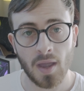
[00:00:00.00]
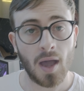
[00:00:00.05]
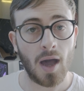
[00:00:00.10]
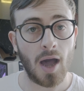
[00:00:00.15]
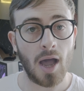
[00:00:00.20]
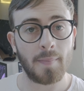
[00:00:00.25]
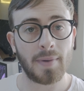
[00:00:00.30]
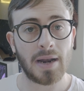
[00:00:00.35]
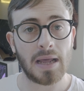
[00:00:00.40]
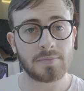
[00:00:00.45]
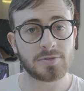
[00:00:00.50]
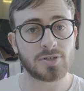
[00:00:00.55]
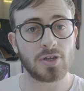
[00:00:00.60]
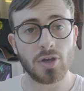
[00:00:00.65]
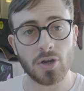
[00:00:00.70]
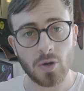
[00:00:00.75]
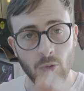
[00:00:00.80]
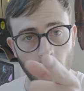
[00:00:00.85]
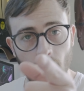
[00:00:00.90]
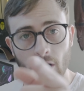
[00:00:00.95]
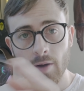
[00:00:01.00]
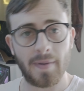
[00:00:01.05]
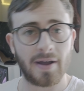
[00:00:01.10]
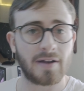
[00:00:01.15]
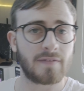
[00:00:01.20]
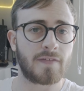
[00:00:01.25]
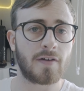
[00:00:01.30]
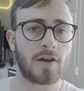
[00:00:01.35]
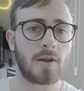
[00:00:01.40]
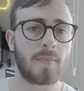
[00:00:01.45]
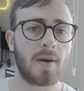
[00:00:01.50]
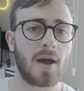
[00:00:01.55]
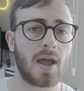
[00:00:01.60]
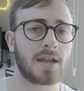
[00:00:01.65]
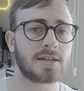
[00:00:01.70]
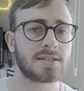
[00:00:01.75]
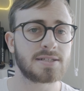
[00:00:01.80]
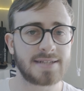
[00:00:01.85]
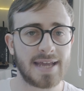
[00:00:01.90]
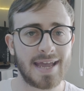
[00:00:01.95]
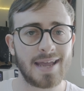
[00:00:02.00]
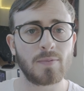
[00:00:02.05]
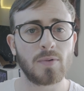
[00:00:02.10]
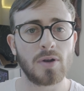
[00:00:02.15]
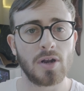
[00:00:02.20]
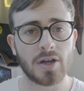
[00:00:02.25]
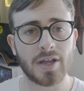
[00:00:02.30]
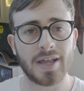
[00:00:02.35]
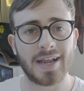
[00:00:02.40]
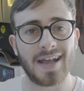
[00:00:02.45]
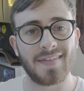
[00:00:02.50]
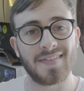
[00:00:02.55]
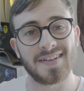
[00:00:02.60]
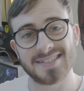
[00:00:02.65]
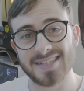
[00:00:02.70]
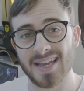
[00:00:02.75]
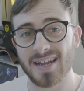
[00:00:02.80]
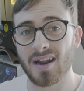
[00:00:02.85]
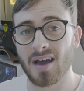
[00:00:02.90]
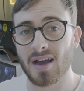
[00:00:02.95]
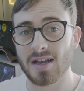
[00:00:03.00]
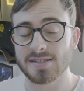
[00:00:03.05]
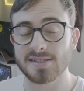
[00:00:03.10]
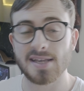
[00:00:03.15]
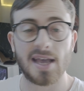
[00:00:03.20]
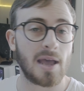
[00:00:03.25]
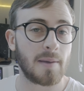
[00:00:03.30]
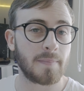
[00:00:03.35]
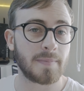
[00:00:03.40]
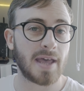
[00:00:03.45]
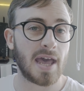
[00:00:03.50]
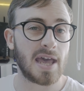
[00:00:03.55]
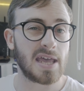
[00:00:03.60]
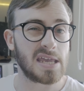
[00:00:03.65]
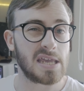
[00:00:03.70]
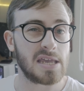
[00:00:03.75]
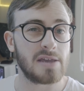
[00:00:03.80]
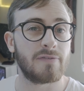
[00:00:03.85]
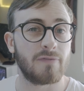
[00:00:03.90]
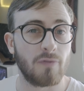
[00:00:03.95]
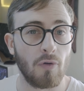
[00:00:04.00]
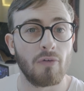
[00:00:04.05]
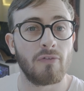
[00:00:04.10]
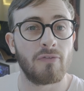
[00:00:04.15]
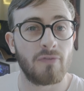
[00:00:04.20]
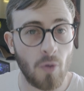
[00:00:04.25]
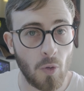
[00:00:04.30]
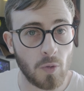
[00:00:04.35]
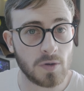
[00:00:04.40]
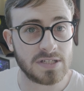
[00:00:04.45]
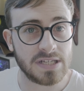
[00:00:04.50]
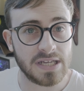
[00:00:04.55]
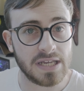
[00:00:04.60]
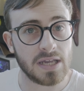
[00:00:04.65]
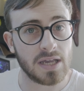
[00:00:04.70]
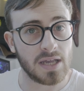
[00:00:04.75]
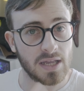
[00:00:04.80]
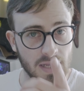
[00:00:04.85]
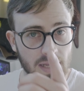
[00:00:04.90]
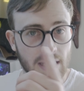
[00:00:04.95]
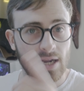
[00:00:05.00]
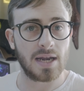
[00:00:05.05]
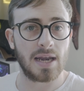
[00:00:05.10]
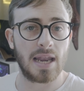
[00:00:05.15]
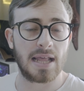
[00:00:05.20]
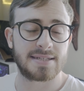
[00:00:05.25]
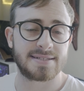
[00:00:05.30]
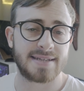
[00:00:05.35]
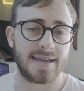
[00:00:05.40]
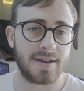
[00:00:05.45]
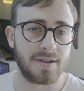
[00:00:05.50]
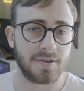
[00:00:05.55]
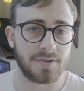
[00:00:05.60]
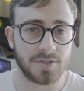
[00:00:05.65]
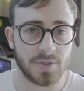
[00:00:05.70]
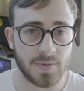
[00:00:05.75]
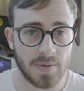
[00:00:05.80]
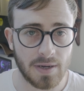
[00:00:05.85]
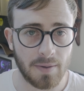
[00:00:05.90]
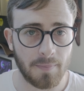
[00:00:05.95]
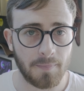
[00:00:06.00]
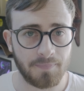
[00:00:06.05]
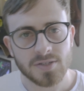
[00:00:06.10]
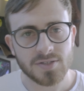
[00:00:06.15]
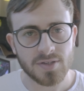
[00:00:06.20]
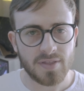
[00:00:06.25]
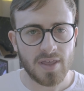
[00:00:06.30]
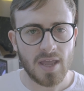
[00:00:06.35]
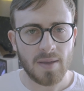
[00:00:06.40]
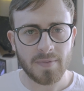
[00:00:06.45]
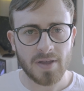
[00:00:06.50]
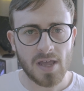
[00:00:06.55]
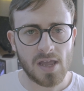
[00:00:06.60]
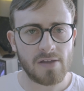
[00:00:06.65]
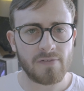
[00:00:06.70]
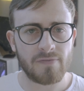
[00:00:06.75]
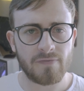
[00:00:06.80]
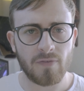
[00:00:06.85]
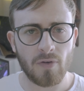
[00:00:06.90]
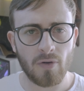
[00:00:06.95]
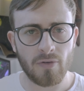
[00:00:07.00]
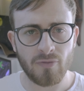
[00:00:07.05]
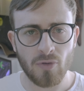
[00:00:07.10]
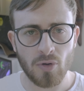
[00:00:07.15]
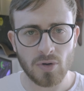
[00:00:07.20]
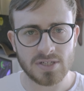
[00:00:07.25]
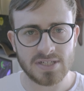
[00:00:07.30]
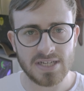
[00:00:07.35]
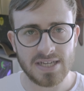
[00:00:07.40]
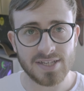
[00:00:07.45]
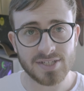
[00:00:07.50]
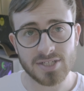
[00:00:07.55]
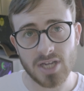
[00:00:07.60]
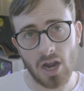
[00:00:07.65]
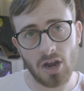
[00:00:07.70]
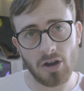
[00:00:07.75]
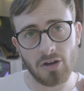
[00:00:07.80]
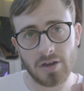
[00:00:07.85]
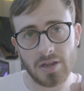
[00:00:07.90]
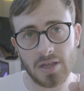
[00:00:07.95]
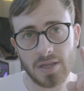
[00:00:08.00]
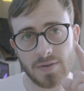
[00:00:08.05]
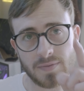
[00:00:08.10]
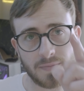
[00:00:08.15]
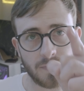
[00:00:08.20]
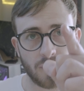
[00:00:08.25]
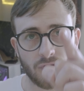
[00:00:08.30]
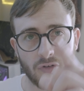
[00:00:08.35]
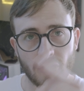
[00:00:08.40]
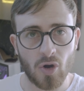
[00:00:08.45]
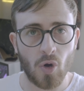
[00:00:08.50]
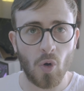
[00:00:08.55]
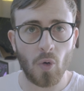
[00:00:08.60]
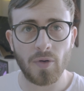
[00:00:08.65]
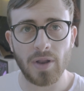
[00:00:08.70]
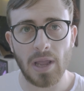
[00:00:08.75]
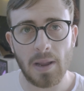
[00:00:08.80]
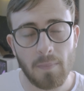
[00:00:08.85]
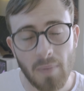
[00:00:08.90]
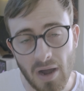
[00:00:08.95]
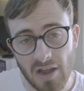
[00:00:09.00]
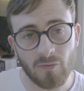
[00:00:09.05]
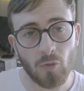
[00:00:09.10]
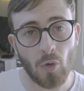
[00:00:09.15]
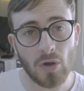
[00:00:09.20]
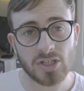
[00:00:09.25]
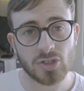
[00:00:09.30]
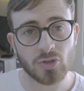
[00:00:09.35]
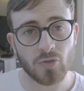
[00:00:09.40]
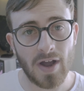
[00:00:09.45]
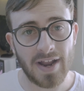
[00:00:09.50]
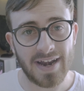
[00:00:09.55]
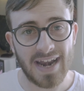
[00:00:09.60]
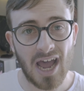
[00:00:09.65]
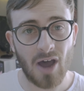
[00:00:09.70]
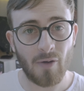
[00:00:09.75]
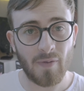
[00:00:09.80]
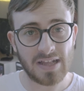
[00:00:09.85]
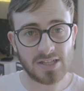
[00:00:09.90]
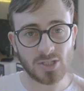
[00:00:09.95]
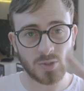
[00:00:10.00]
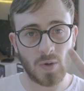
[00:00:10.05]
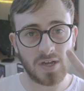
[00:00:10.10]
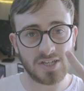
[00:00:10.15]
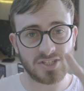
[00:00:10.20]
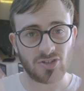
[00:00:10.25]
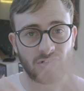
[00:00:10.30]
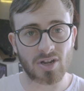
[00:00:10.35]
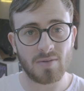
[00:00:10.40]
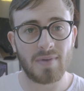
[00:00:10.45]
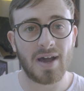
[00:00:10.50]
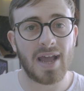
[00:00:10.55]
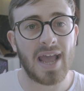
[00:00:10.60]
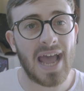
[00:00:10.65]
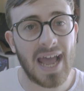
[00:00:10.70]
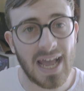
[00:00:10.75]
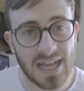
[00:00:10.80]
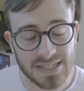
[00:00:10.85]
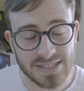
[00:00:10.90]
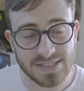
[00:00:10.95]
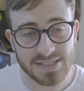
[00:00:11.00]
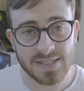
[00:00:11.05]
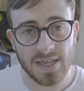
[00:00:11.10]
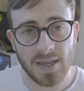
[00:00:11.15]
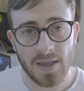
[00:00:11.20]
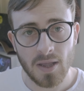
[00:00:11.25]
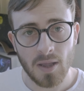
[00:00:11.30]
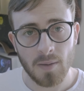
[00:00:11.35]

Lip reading: Hi, my name's Luke, welcome back to PhotoBite, and today we're looking at the Sennheiser MKE 440. Let's get into it. So the MKE 440 is currently recording my voice right now, hence why it's not in my hands.